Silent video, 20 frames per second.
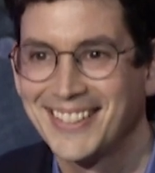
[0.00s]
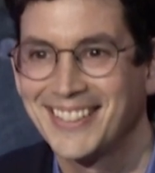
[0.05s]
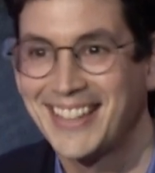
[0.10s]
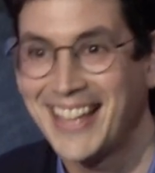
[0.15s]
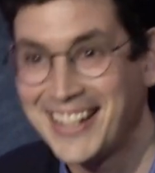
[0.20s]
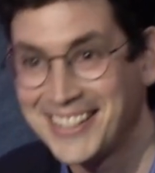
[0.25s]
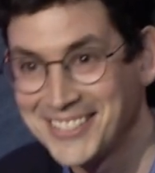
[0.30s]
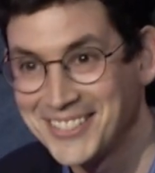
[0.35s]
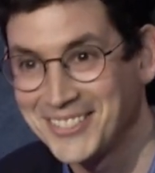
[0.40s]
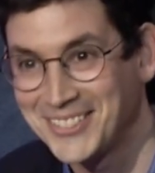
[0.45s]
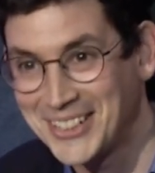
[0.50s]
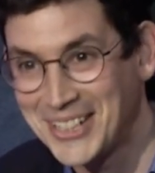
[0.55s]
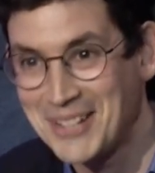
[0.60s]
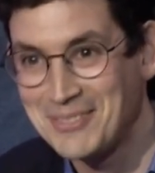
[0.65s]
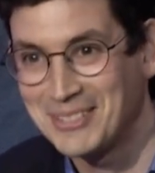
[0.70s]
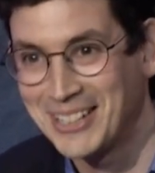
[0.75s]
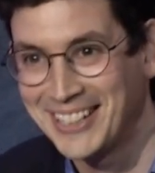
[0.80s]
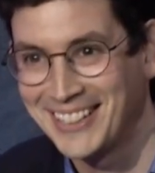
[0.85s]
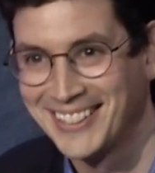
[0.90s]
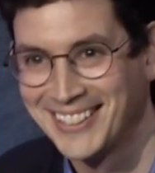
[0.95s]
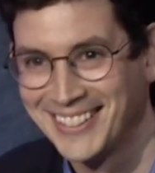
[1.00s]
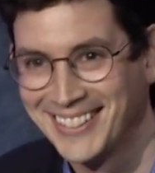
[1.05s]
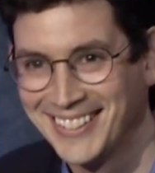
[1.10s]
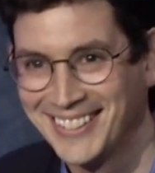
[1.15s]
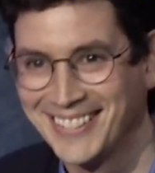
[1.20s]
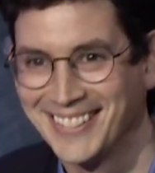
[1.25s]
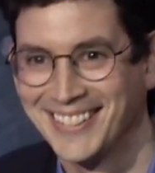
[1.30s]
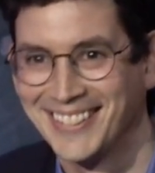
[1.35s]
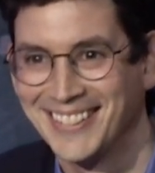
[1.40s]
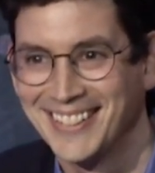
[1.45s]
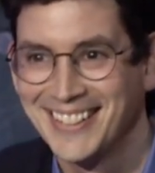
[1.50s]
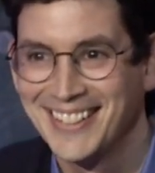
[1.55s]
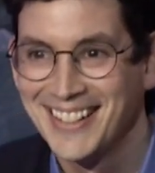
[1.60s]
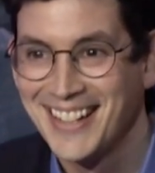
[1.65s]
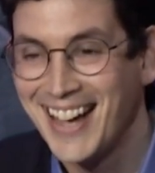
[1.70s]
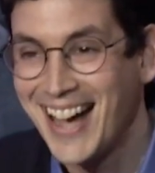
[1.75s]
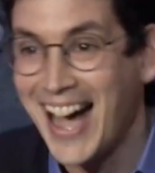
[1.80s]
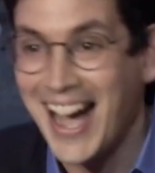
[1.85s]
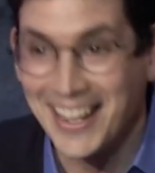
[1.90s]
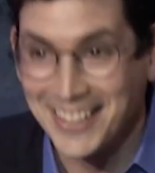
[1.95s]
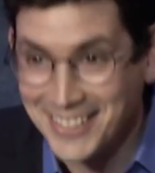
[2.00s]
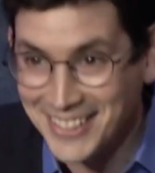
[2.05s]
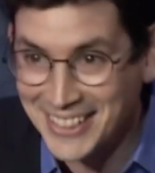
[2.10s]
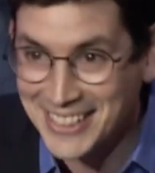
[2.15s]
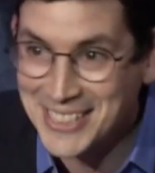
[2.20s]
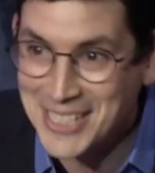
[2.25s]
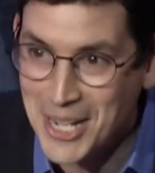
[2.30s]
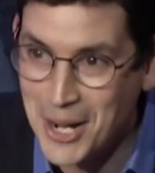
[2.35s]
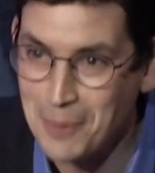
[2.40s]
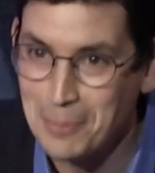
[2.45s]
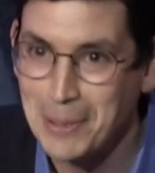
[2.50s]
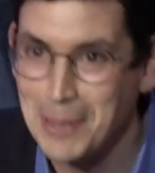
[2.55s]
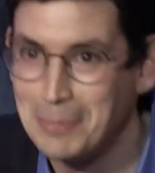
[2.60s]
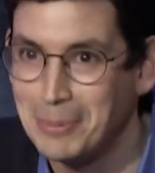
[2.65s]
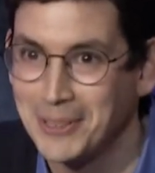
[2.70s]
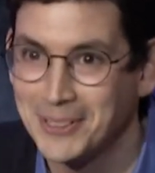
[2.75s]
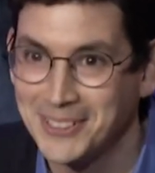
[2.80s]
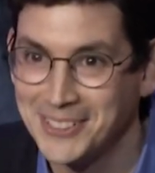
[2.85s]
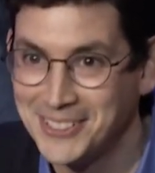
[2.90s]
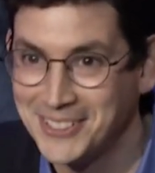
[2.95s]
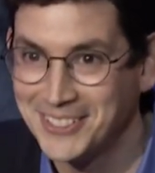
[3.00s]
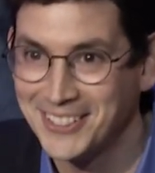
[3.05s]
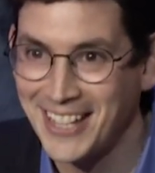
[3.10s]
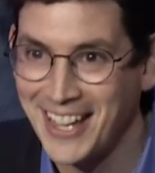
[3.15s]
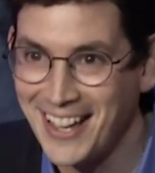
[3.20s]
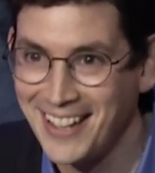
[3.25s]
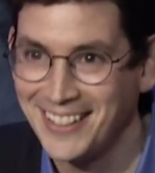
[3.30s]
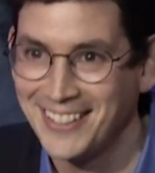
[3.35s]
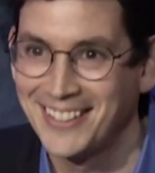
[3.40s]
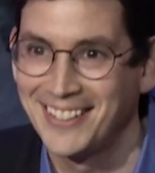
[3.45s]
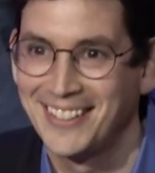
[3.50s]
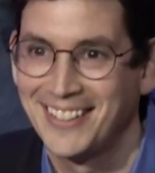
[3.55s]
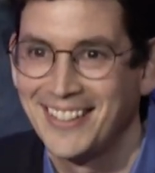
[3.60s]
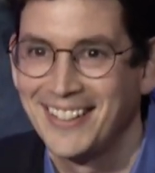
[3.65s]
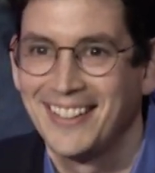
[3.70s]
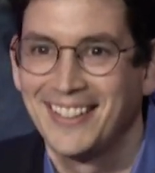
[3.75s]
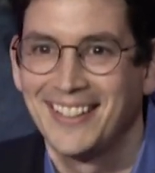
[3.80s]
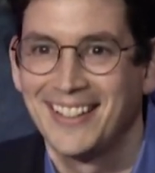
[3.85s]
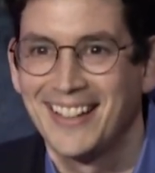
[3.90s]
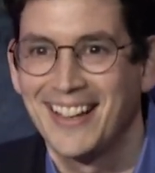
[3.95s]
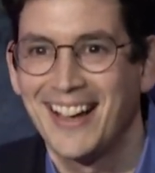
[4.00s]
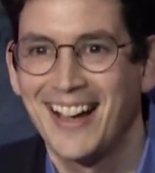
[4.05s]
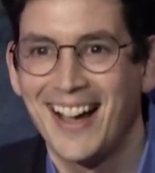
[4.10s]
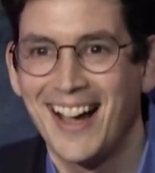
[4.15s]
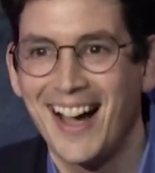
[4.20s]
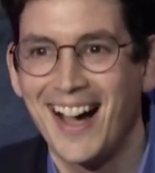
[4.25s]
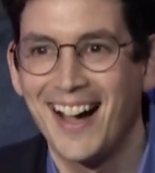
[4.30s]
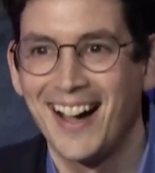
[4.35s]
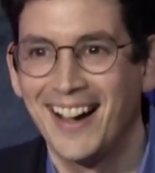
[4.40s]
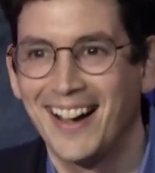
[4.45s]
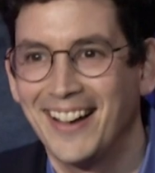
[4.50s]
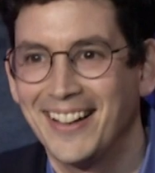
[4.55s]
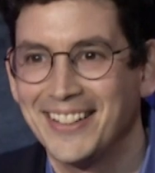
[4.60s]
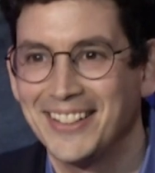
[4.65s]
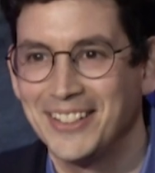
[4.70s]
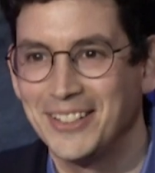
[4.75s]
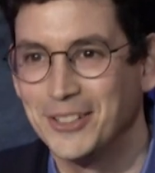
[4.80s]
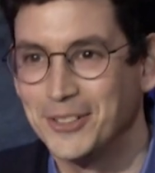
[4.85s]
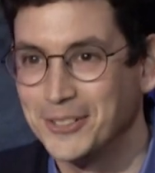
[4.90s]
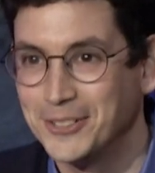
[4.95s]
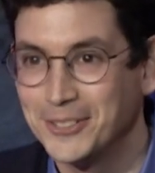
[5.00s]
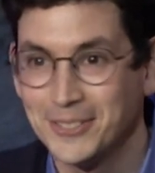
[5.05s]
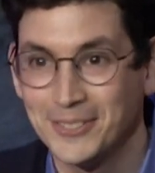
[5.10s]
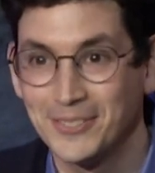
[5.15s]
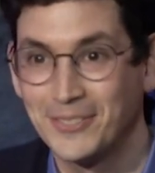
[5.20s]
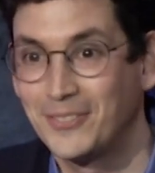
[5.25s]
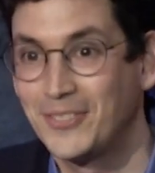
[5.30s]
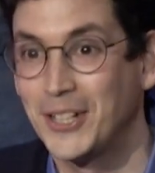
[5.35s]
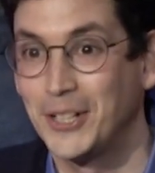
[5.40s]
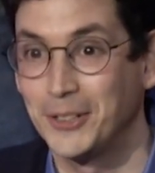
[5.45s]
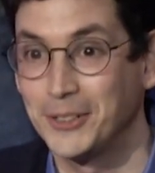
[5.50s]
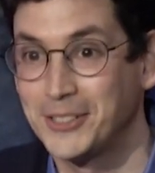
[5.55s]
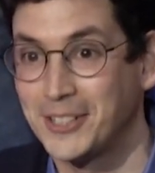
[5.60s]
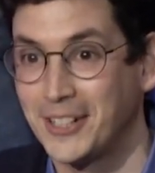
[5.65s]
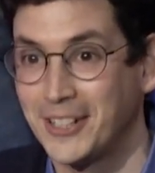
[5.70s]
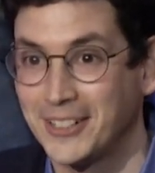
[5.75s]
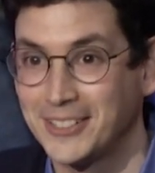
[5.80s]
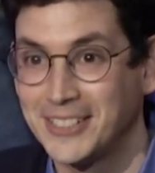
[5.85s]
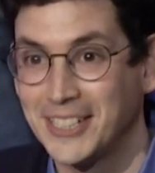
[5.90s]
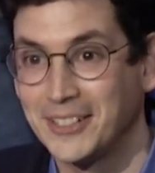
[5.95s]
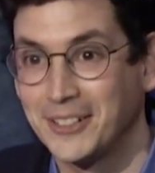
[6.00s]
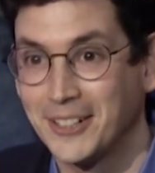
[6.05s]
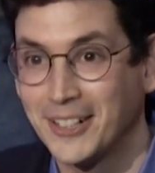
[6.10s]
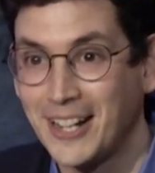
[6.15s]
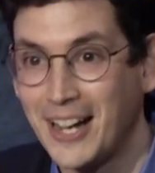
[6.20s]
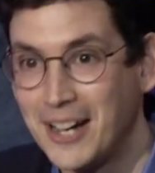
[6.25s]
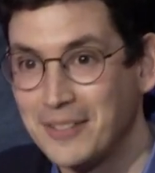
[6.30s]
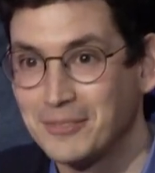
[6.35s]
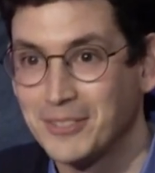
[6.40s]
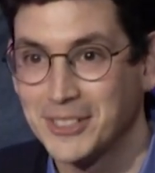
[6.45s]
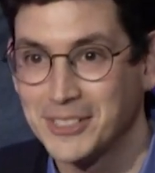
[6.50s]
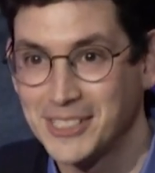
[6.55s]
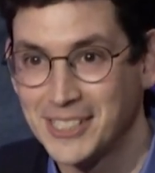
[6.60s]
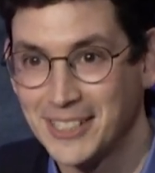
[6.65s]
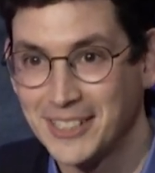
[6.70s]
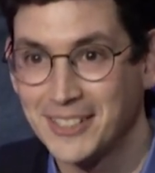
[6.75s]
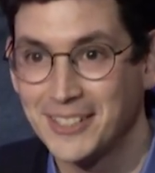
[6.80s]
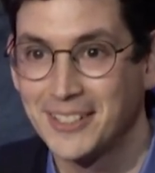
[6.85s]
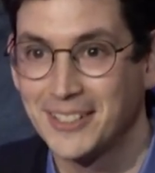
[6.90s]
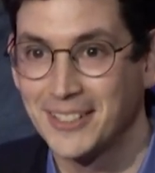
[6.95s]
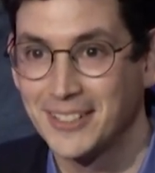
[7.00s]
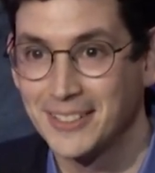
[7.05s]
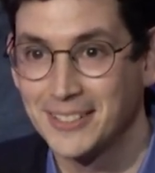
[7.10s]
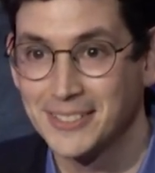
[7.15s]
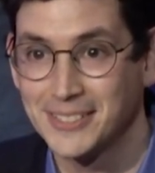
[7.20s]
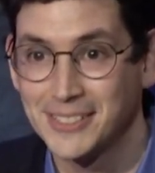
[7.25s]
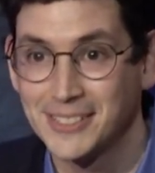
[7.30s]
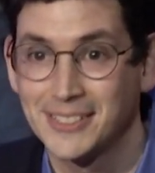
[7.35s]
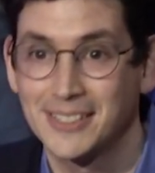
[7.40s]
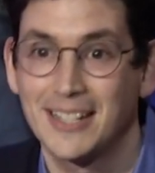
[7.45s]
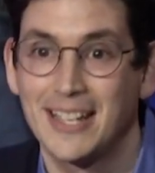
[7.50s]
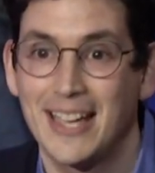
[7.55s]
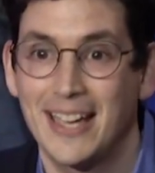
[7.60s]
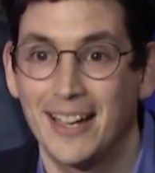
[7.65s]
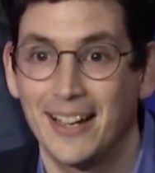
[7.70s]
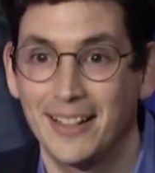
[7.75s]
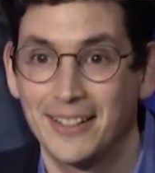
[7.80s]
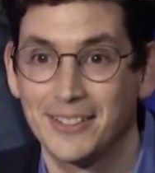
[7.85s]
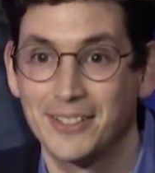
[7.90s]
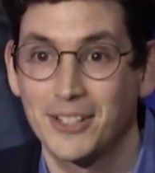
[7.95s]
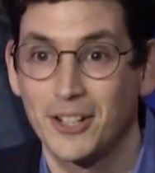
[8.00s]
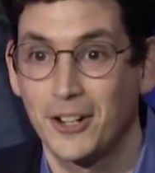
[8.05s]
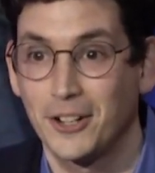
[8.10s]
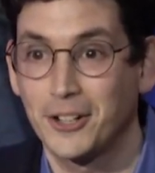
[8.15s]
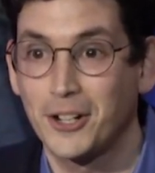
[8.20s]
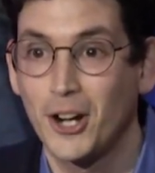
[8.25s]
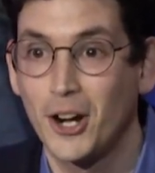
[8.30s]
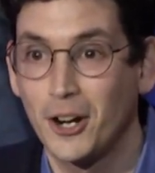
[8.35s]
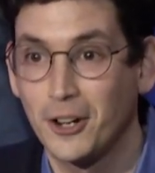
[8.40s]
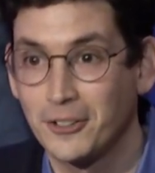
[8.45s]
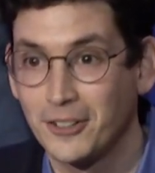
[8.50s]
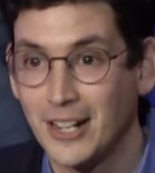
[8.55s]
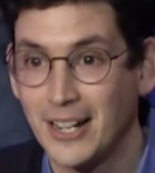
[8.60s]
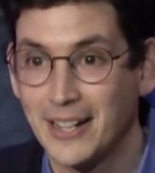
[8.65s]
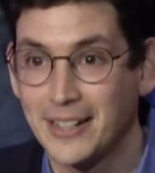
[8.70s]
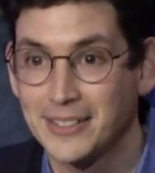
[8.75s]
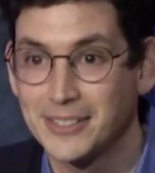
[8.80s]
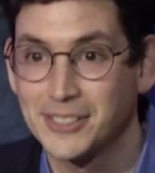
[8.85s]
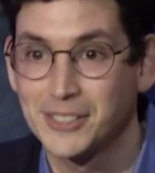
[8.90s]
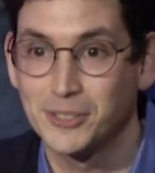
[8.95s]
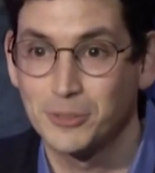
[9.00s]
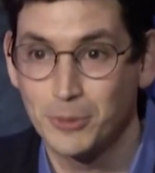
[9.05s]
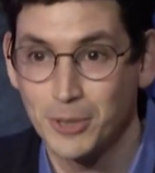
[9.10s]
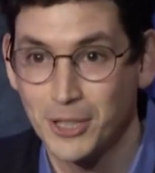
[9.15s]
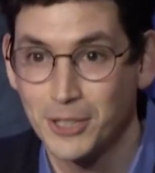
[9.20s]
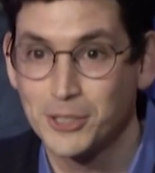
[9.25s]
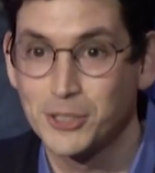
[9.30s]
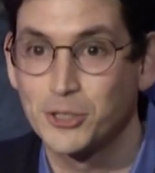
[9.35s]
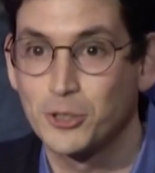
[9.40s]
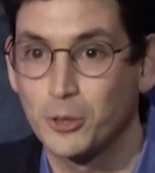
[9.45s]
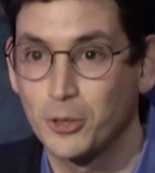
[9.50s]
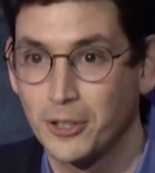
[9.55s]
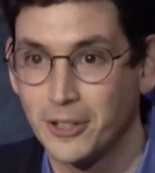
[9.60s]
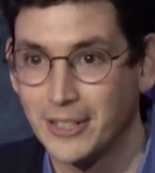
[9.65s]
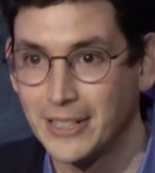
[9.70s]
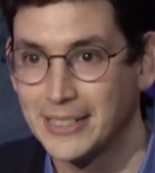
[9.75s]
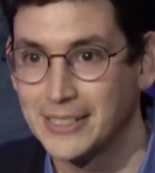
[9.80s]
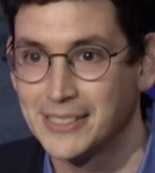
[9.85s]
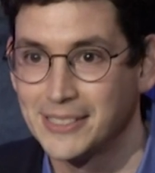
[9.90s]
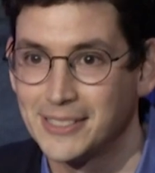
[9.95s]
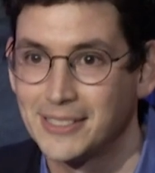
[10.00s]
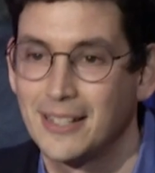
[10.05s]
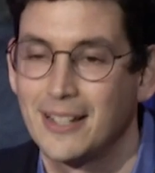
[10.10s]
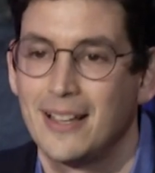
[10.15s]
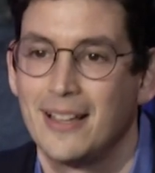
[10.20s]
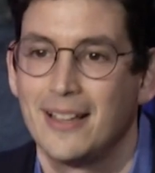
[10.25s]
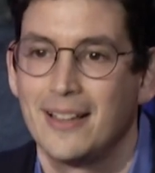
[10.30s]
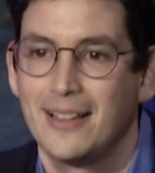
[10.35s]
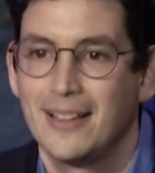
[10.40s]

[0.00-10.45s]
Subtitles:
Thanks for coming. I didn't tell people to do that. You filled our dinner conversations and our car rides with stories,